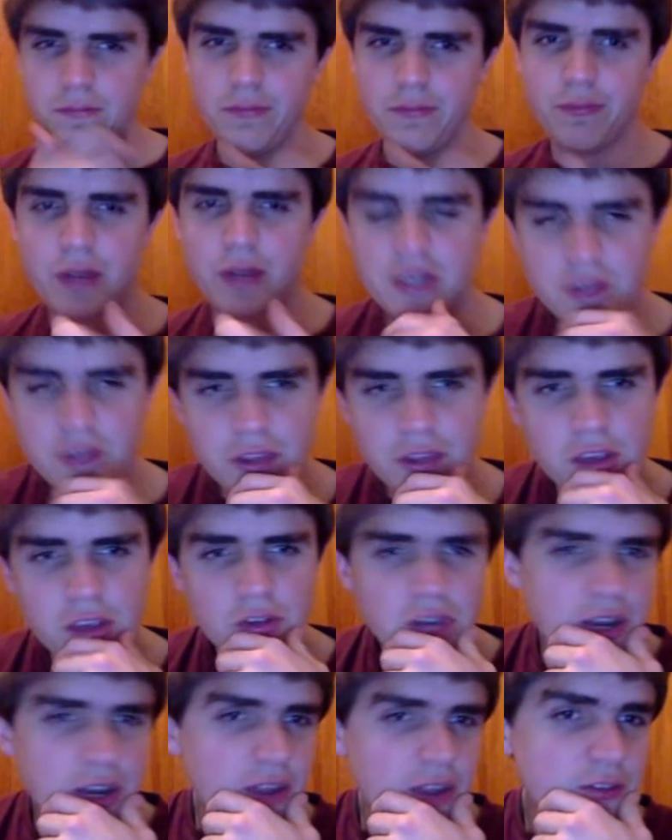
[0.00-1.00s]
But I still think you
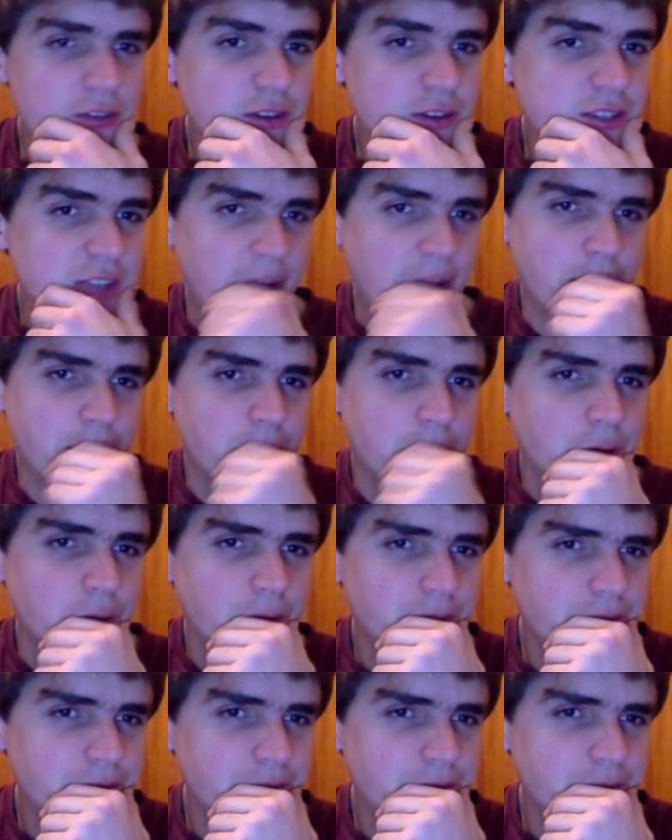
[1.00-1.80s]
need another example.